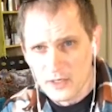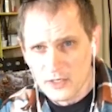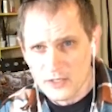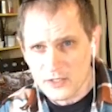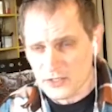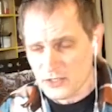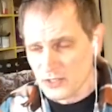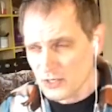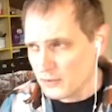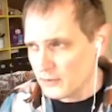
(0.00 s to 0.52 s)

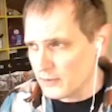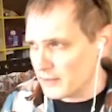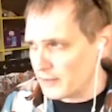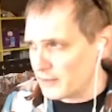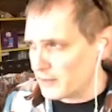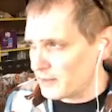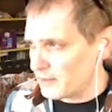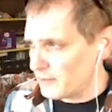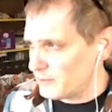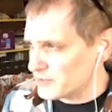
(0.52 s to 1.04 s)
So
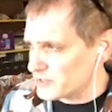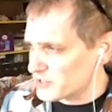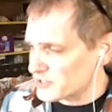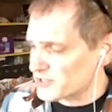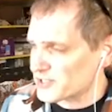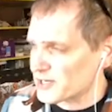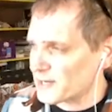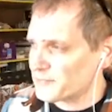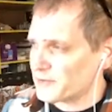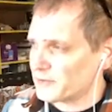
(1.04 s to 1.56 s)
it was
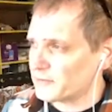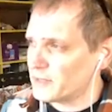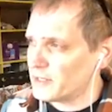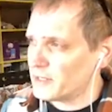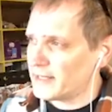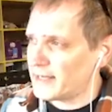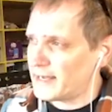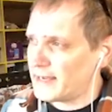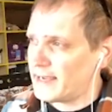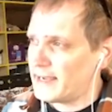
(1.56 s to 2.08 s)
just something
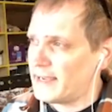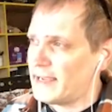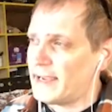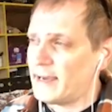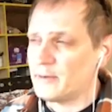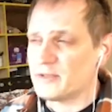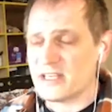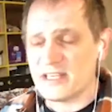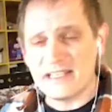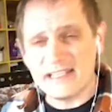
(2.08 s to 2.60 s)
really,
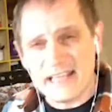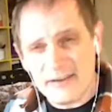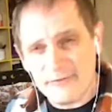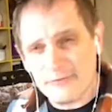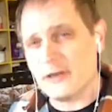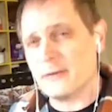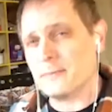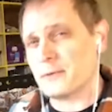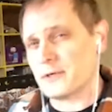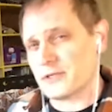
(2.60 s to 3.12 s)
it was a
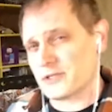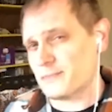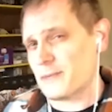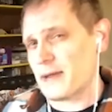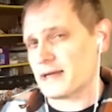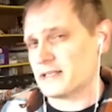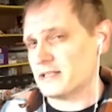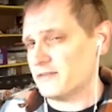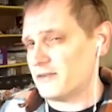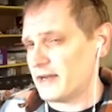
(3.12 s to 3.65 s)
different
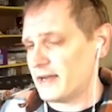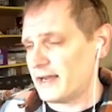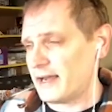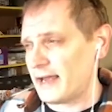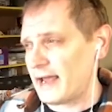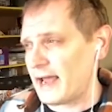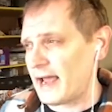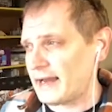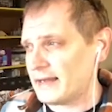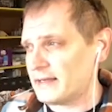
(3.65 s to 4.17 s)
perspective.
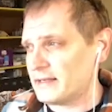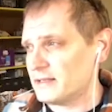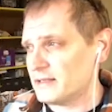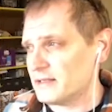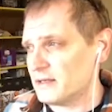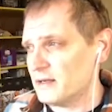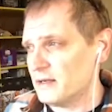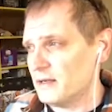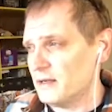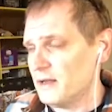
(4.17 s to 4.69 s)
I
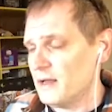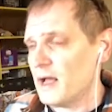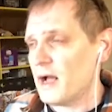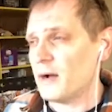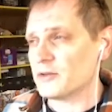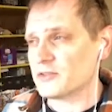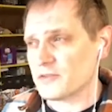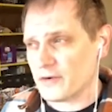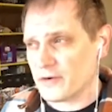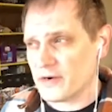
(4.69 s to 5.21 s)

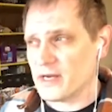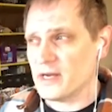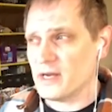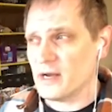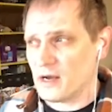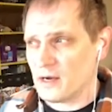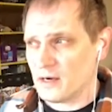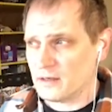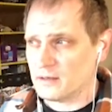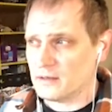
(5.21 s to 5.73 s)
was very
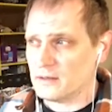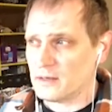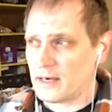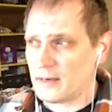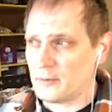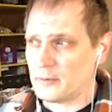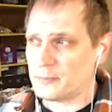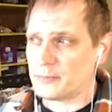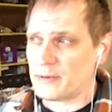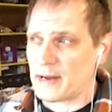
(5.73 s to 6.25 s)
young.
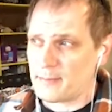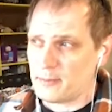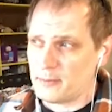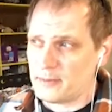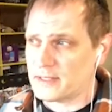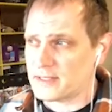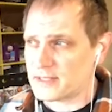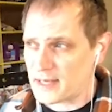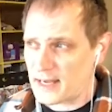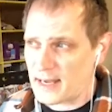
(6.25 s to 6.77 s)
I would
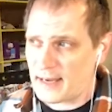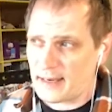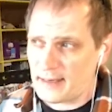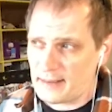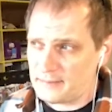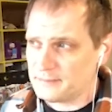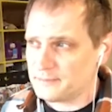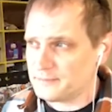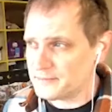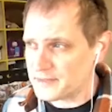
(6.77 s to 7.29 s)
probably
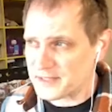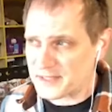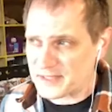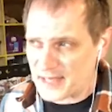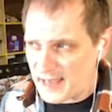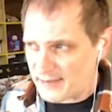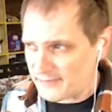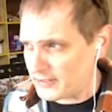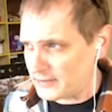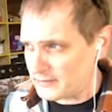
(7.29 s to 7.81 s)
say
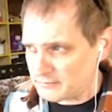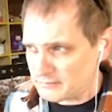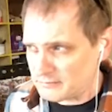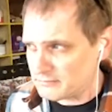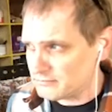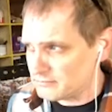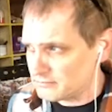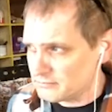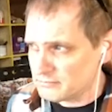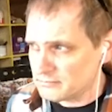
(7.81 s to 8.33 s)
7
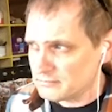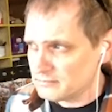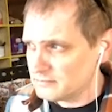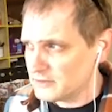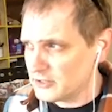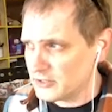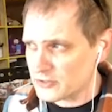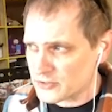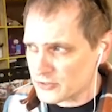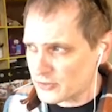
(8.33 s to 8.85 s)

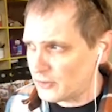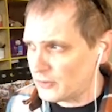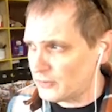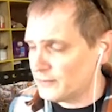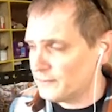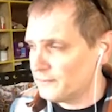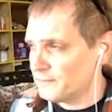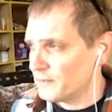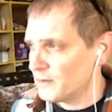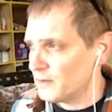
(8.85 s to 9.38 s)
years
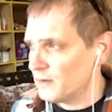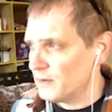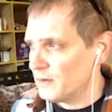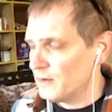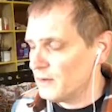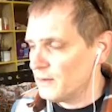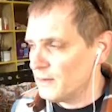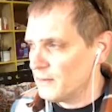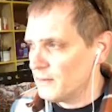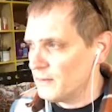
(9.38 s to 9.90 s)
old.
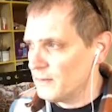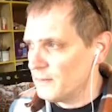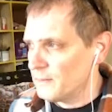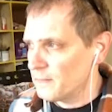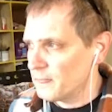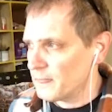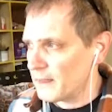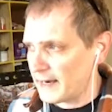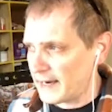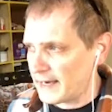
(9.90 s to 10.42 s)

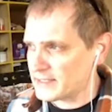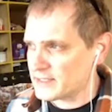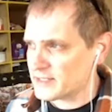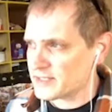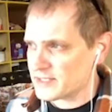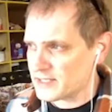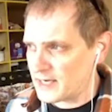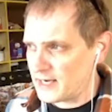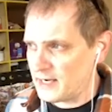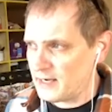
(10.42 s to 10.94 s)
I hadn't
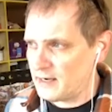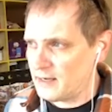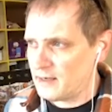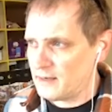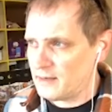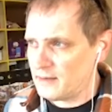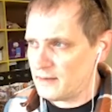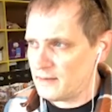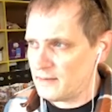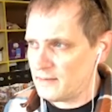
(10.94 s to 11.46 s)
seen
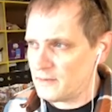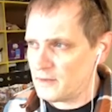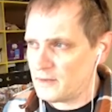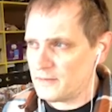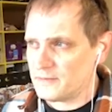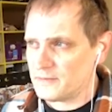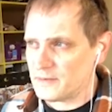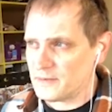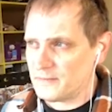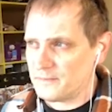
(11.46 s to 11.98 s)

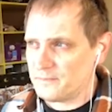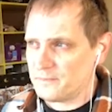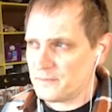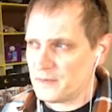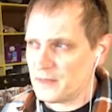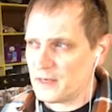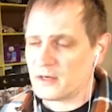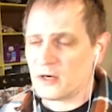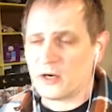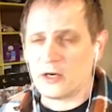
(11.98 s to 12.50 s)

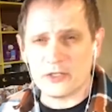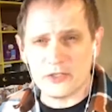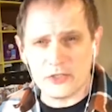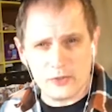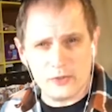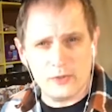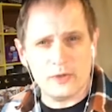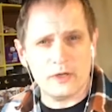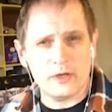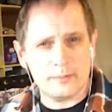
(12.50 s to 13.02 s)
a
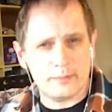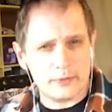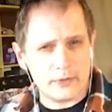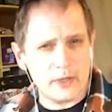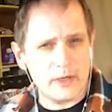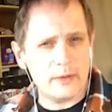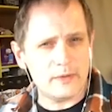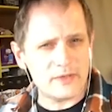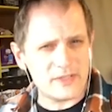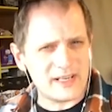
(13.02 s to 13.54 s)
cartoon
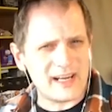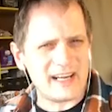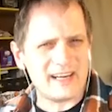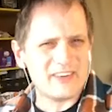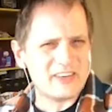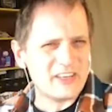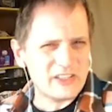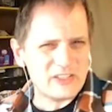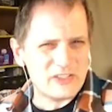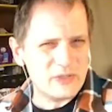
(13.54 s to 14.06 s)
approach. It was kind of
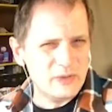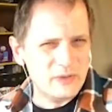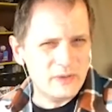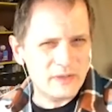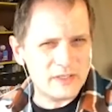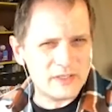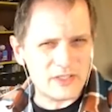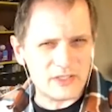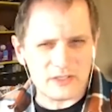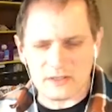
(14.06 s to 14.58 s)
a
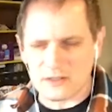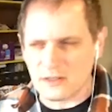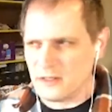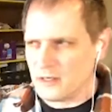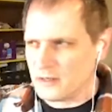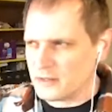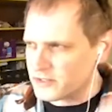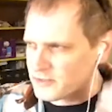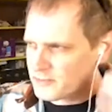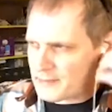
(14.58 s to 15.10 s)
cartoonish, you
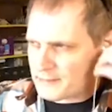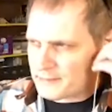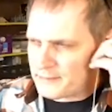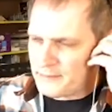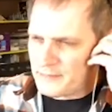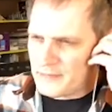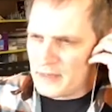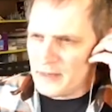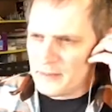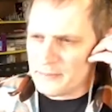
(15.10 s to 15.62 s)
know, because my
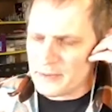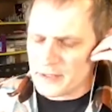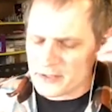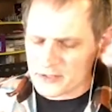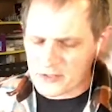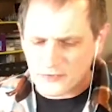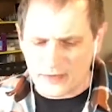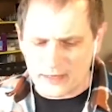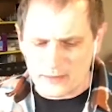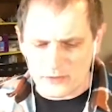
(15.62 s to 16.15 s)

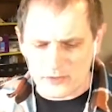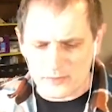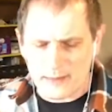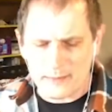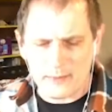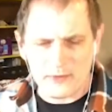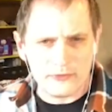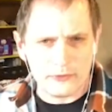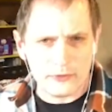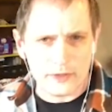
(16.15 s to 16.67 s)
brother's friend was
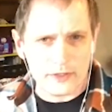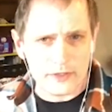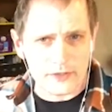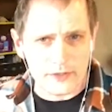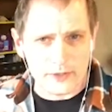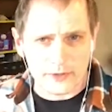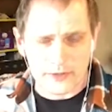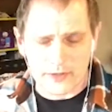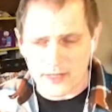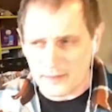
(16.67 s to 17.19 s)
maybe 4 years
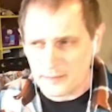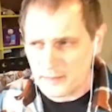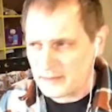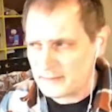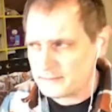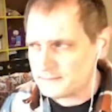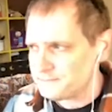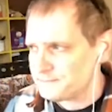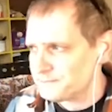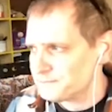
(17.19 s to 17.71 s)
older than me.